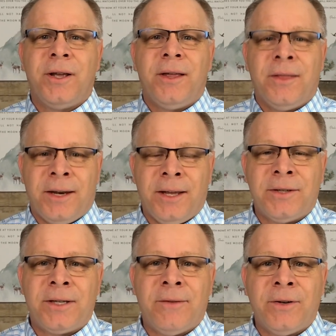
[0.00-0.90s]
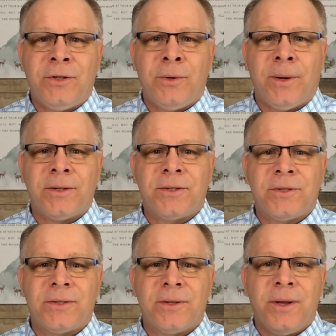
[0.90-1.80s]
that He has given to
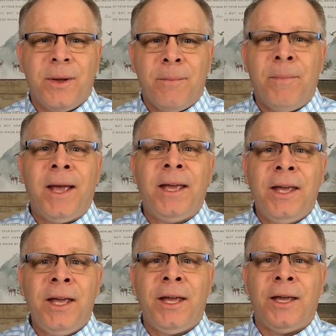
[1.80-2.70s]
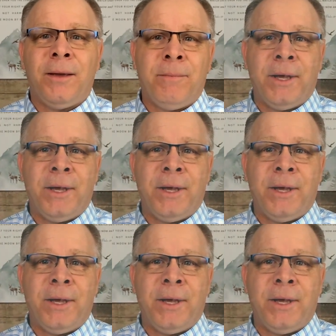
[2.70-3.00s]
us. May He be